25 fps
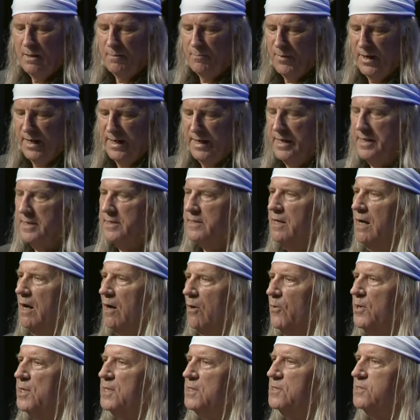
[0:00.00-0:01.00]
But it has
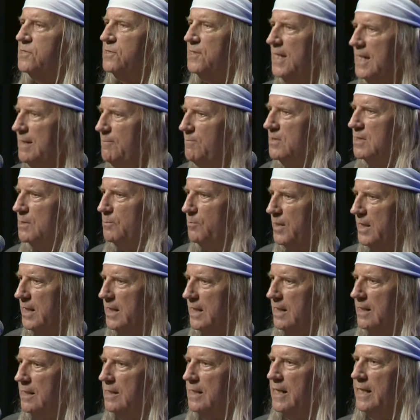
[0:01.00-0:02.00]
always seemed to
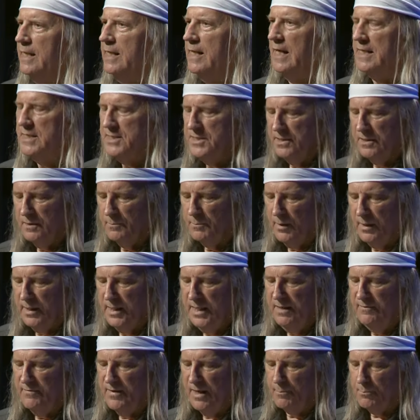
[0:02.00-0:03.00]
me, and I still
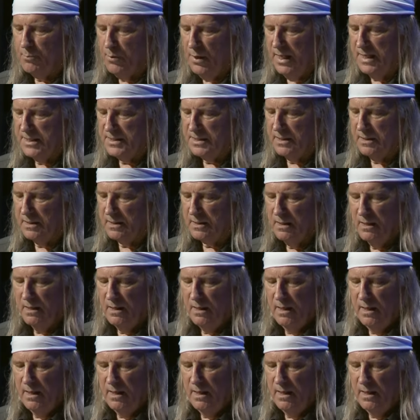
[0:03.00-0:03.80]
believe at present,